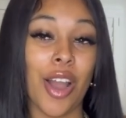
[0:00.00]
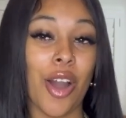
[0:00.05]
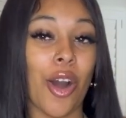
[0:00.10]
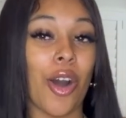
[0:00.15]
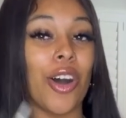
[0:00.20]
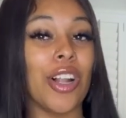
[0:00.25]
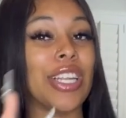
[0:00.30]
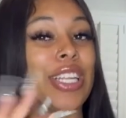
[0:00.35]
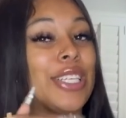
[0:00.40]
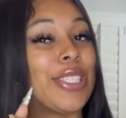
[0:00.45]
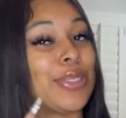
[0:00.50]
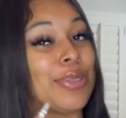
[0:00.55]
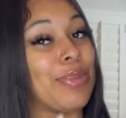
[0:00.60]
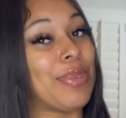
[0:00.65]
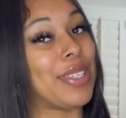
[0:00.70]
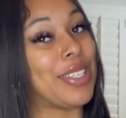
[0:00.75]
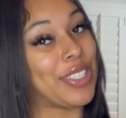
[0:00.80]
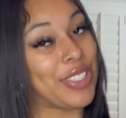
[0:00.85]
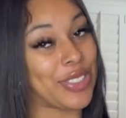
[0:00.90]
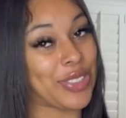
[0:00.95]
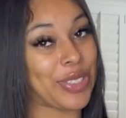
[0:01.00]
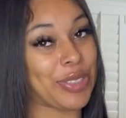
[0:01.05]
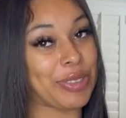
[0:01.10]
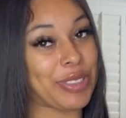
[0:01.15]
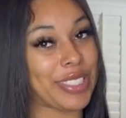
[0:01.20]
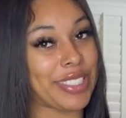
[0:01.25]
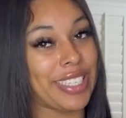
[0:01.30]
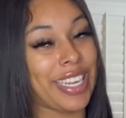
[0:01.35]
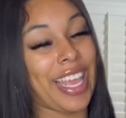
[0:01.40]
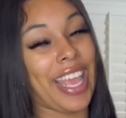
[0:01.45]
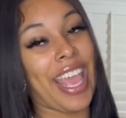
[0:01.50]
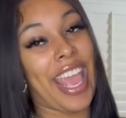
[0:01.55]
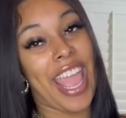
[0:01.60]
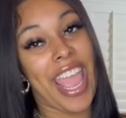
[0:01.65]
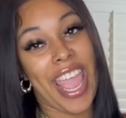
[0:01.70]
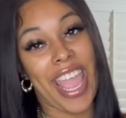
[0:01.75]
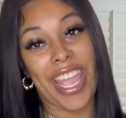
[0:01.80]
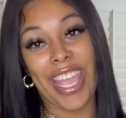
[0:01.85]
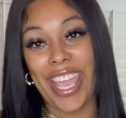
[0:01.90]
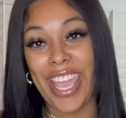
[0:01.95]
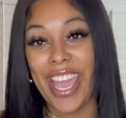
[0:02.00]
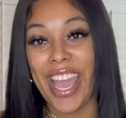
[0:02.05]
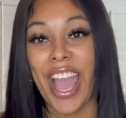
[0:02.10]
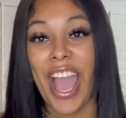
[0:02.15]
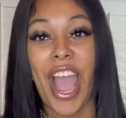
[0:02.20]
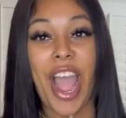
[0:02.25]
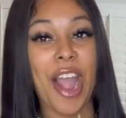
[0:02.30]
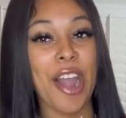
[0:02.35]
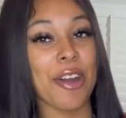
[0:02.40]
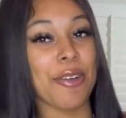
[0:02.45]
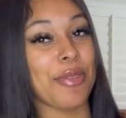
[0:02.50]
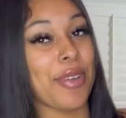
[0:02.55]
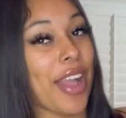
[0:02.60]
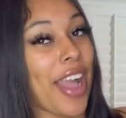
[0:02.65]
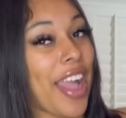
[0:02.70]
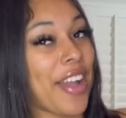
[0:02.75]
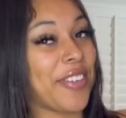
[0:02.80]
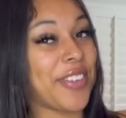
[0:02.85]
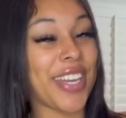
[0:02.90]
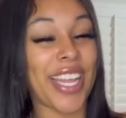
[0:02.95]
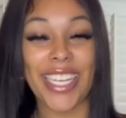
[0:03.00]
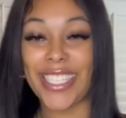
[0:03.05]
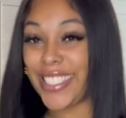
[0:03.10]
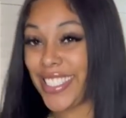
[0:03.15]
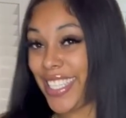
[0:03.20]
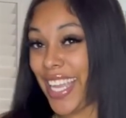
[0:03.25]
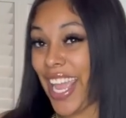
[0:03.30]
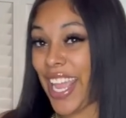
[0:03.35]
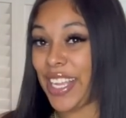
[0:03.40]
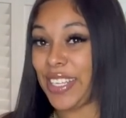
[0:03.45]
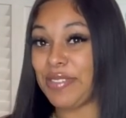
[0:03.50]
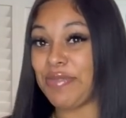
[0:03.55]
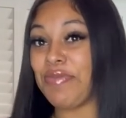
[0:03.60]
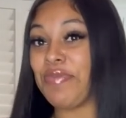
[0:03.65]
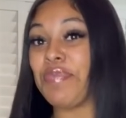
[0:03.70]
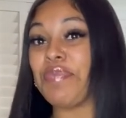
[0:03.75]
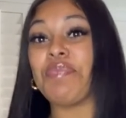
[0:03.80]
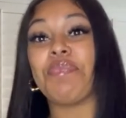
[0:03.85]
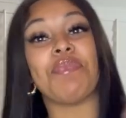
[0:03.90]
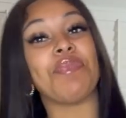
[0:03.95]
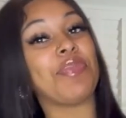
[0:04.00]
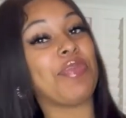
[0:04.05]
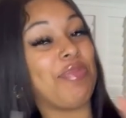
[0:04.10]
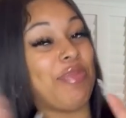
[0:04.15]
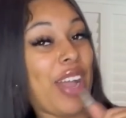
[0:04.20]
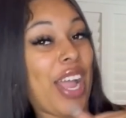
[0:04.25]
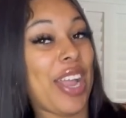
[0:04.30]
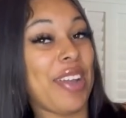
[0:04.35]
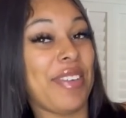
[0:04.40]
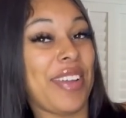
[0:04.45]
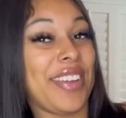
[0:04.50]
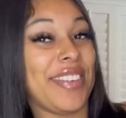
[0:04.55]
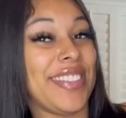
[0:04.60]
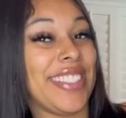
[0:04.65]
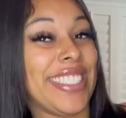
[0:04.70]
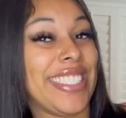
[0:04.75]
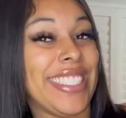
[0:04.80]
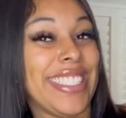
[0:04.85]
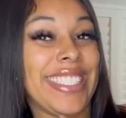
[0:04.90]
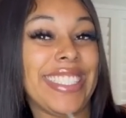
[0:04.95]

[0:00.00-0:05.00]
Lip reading: All the links will be in the description. And yeah, I hope y'all have a nice day. Bye, babies.